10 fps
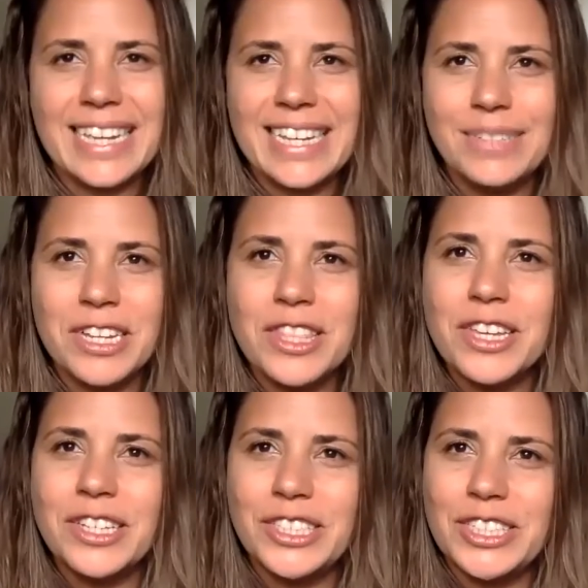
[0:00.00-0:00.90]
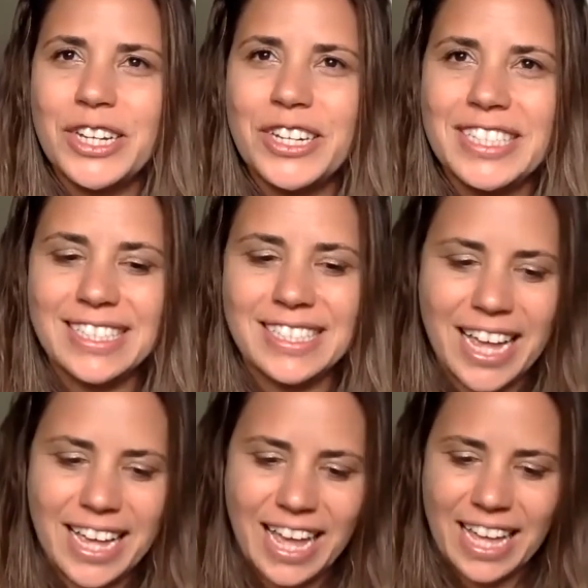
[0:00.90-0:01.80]
is one of those shows, it's
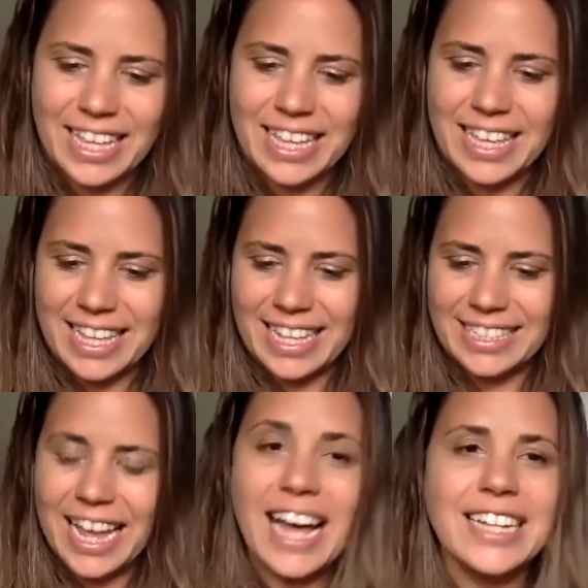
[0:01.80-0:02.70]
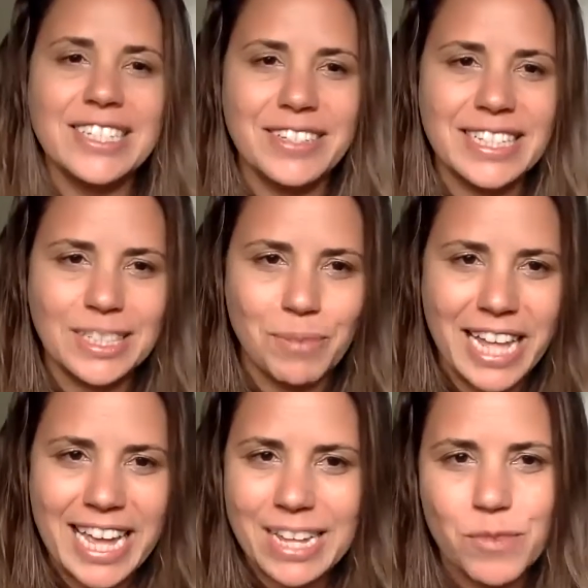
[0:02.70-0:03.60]
like, it's hard to
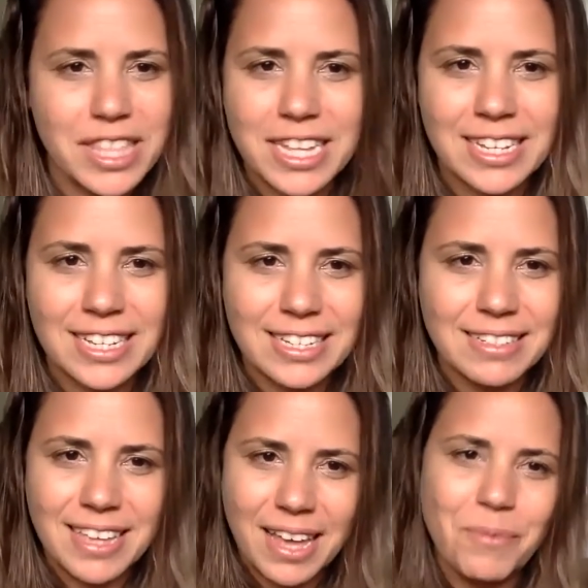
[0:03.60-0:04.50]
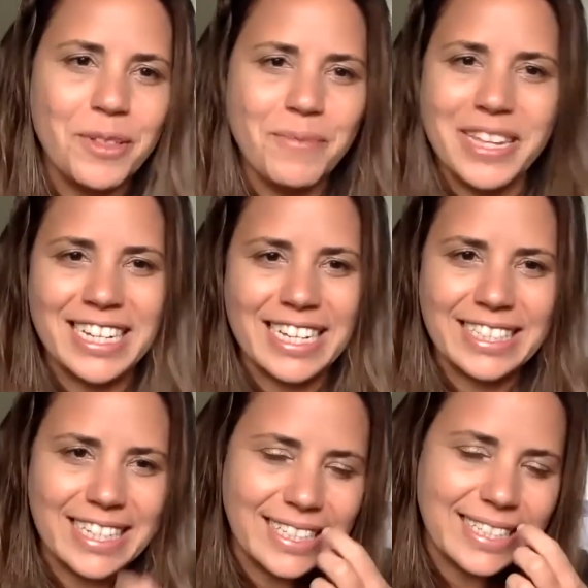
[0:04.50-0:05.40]
explain within a couple of
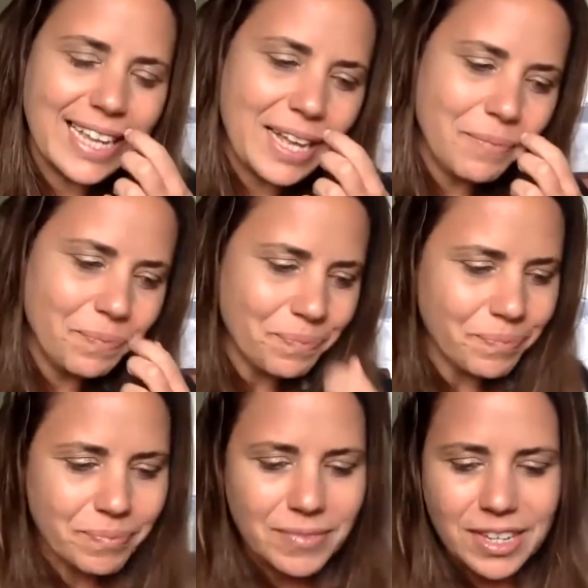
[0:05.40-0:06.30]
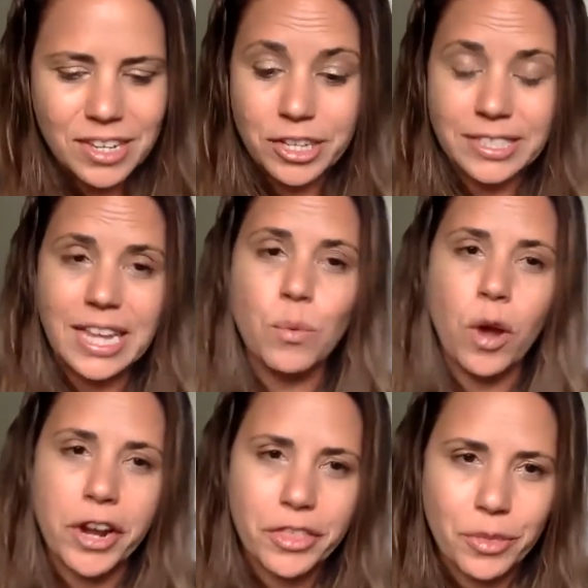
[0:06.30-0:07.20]
minutes. It's, um, you know, you say
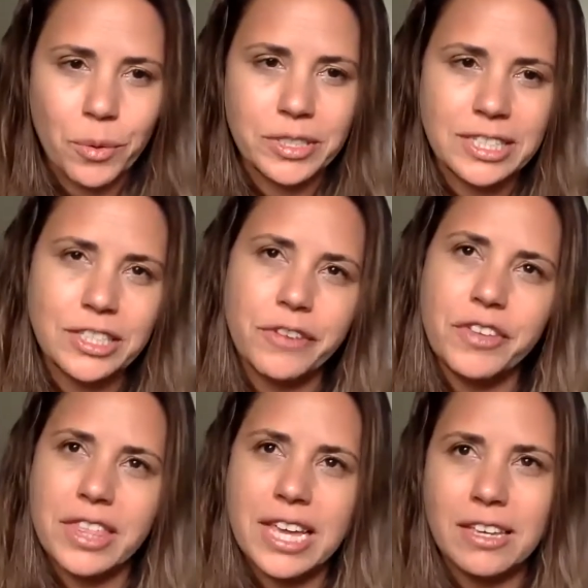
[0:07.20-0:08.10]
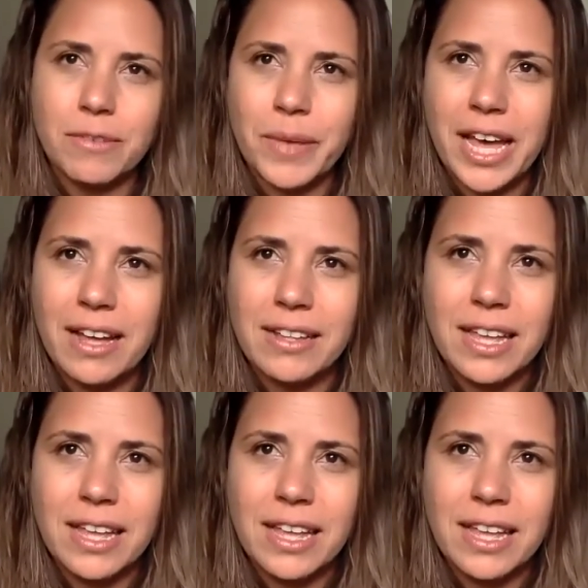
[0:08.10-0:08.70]
Warwick Thornton. So if you think about